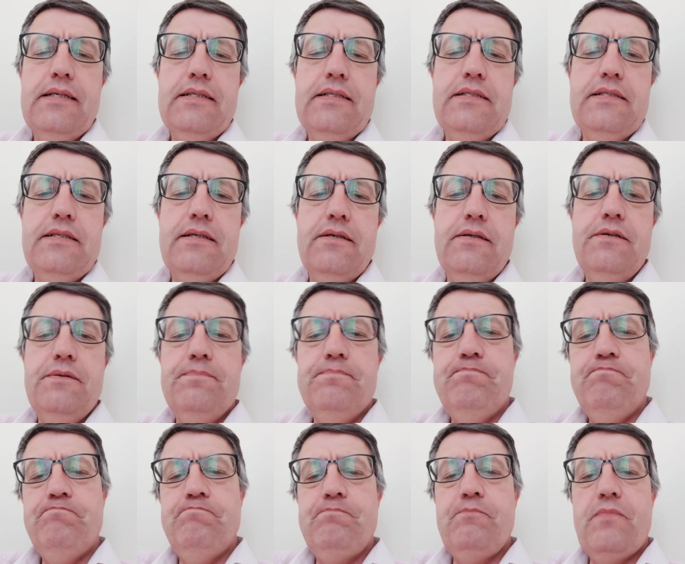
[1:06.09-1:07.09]
So
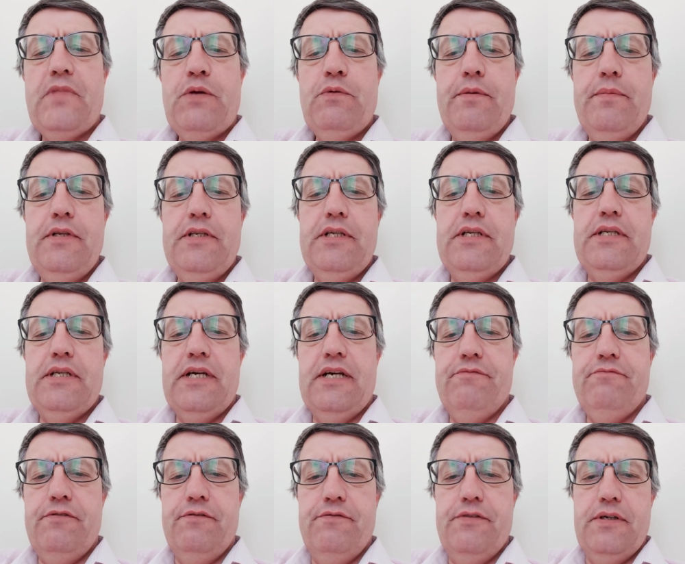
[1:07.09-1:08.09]
women didn't
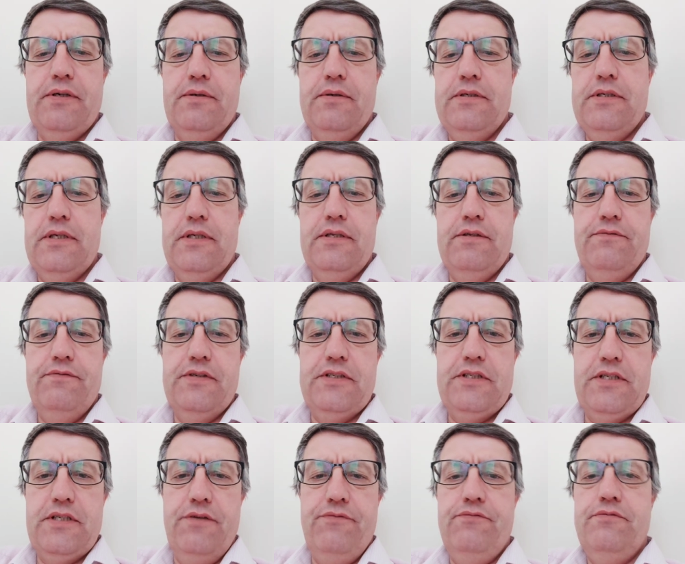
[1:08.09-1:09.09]
have the vote, and the
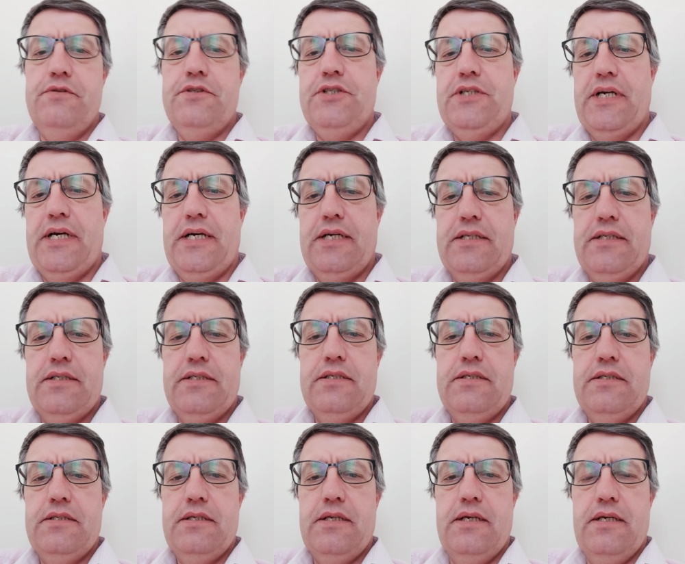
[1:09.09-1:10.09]

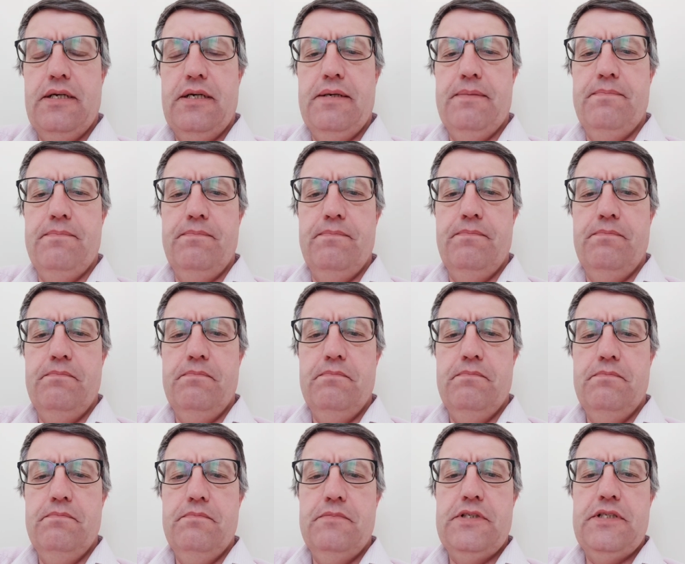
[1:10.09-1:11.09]
suffragettes
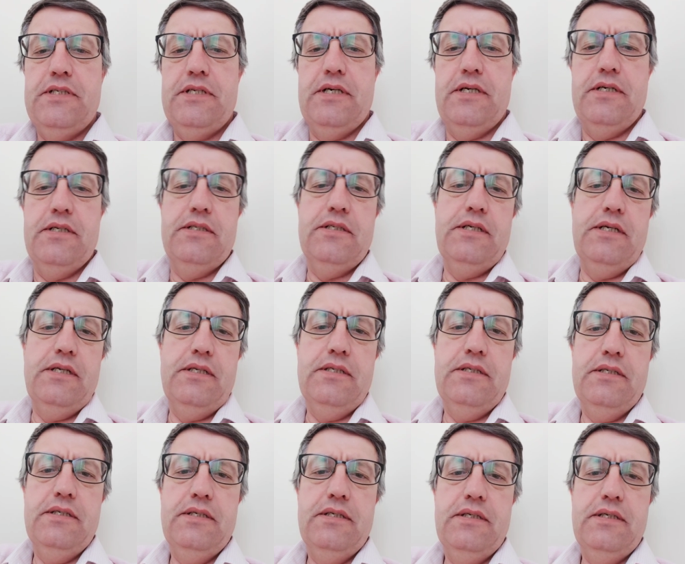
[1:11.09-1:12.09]
started
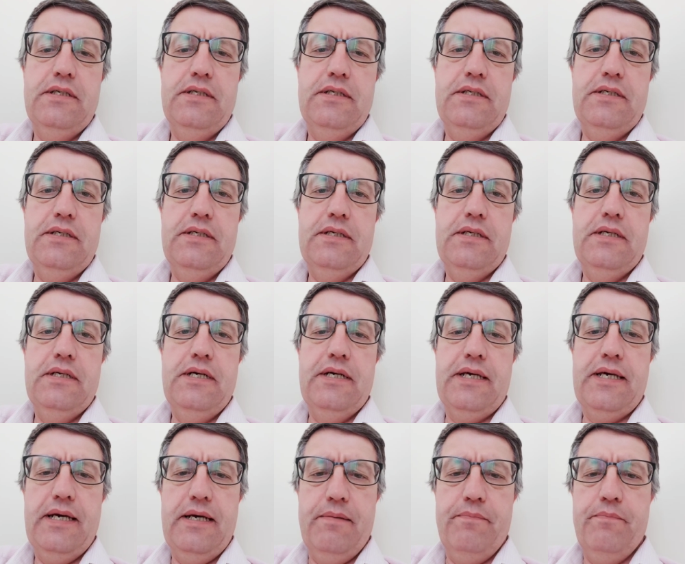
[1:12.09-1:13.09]
a
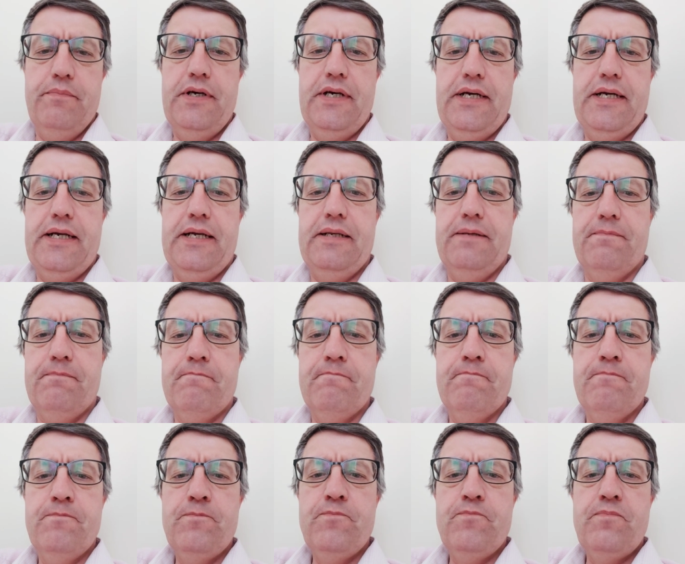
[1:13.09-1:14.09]
campaign
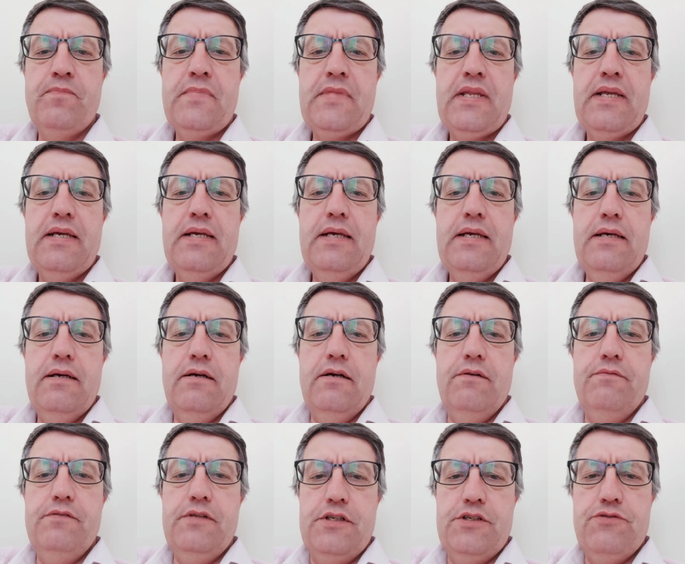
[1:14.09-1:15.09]

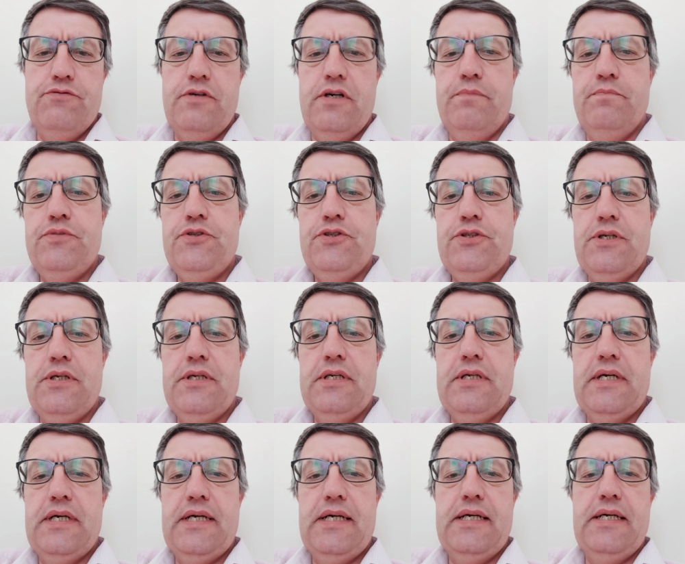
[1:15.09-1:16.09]
of
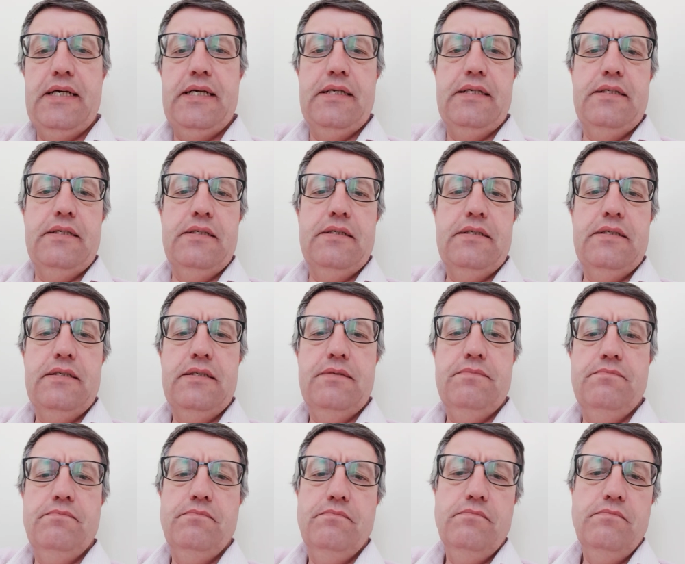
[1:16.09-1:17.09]
disruption and,
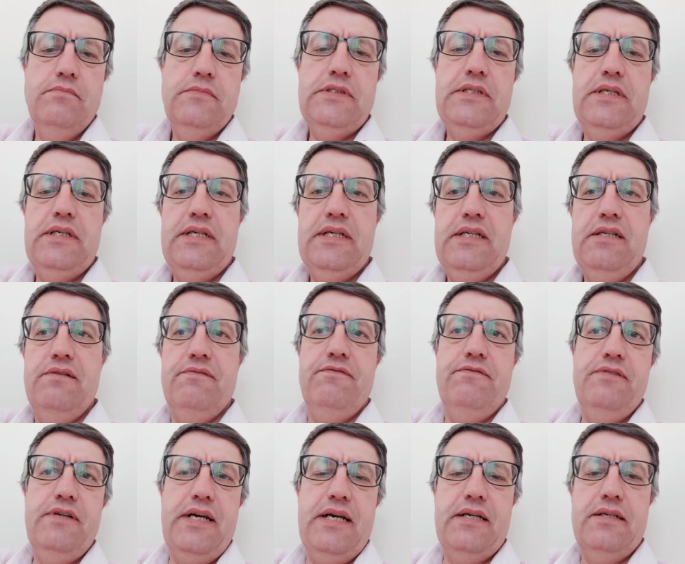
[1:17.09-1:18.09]
in
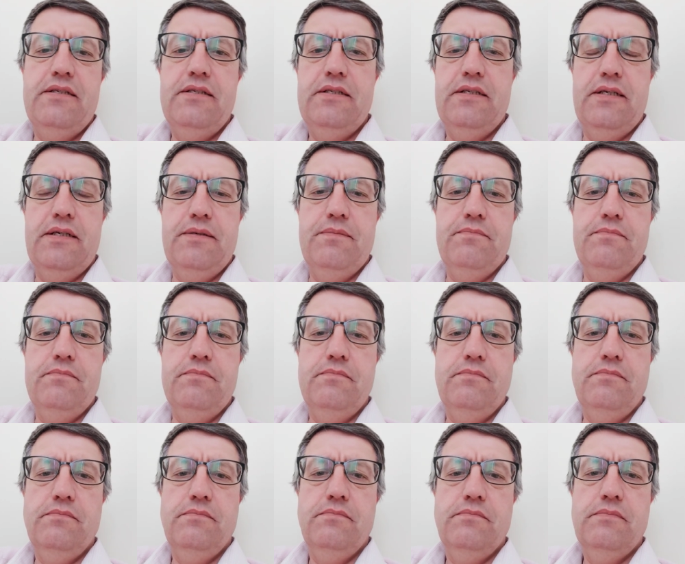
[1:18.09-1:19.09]
effect,
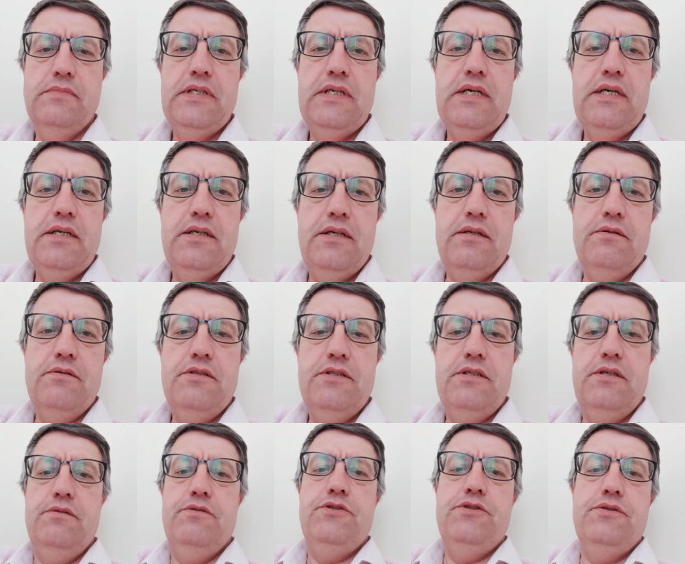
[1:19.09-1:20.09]

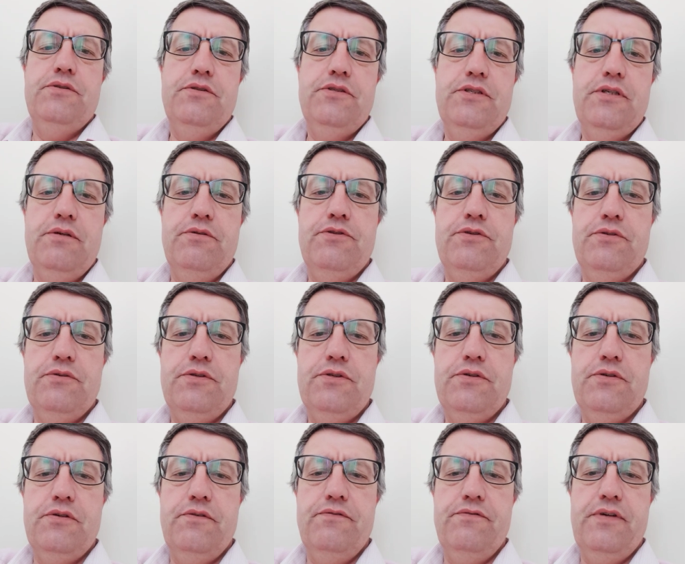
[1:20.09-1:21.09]
social
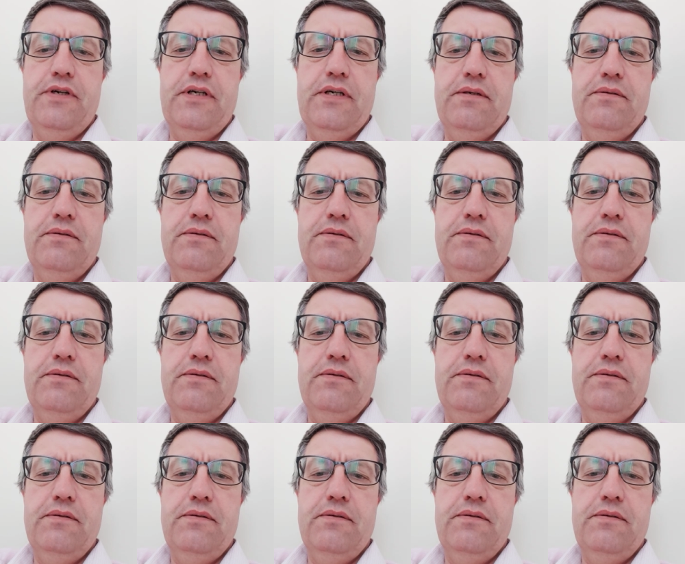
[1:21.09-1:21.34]
sort of